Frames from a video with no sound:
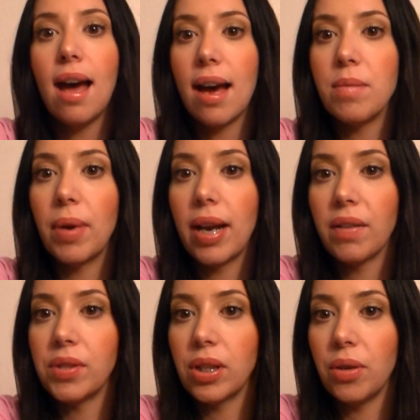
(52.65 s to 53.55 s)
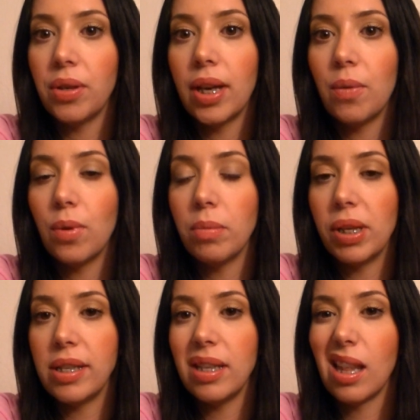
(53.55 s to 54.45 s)
I might have to go get one of my
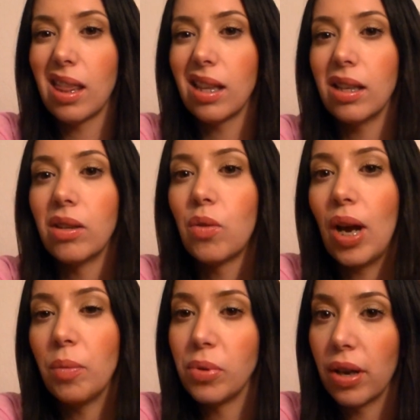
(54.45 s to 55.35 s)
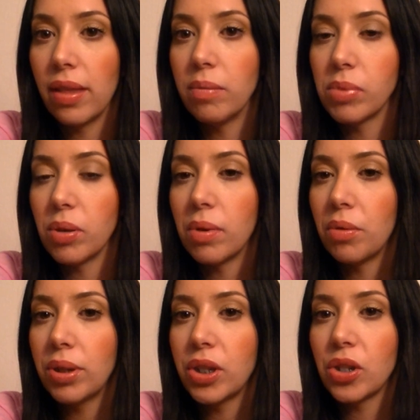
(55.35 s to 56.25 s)
teeth, a crown put on them. So I'm not
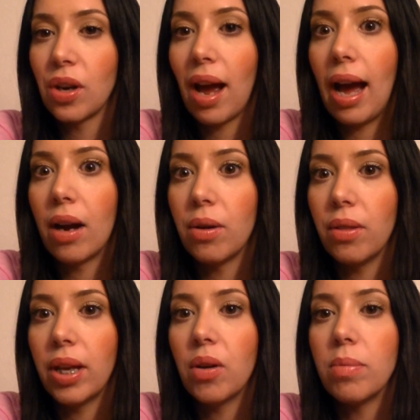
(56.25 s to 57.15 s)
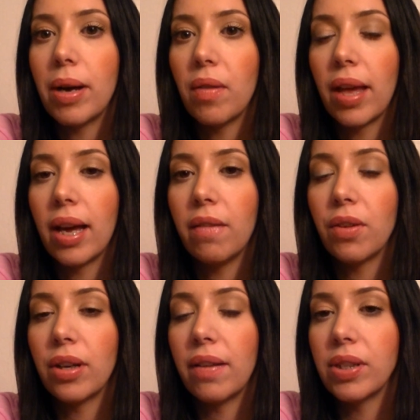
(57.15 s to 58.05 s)
really sure how they go about that, if
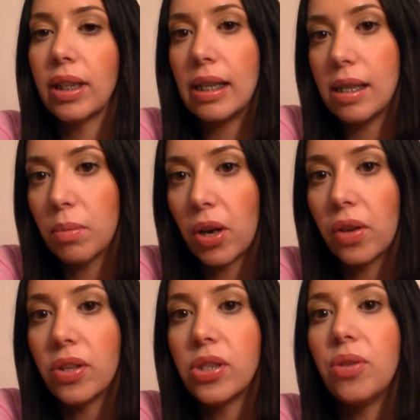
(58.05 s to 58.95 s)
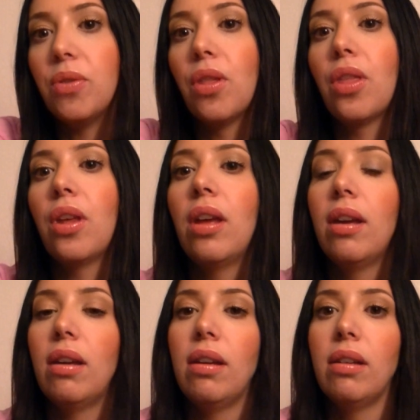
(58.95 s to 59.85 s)
they're gonna have to like debond the tooth,
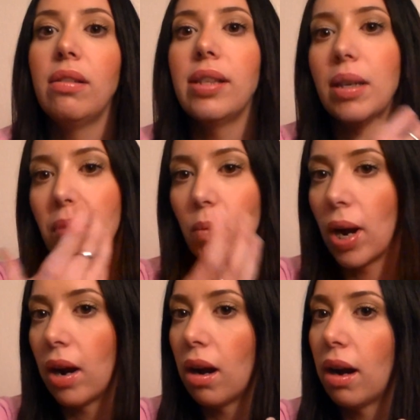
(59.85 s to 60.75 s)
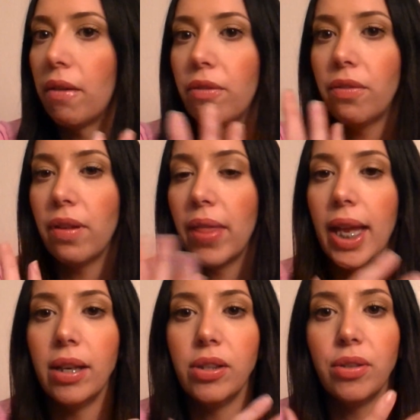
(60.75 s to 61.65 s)
take my wire off, and
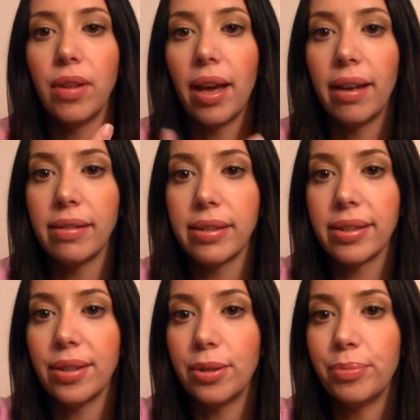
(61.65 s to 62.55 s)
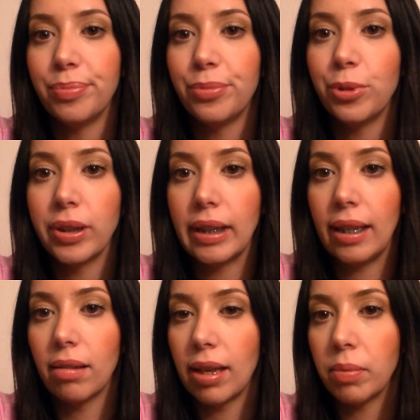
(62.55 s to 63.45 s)
then do that. So we'll see.
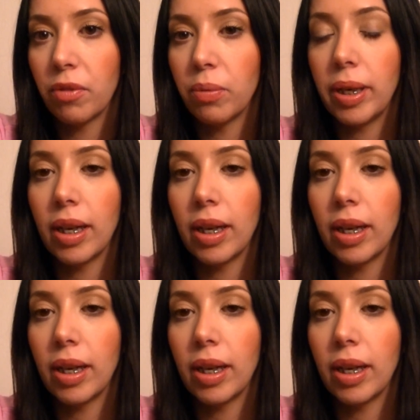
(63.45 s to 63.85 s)
I'll keep everybody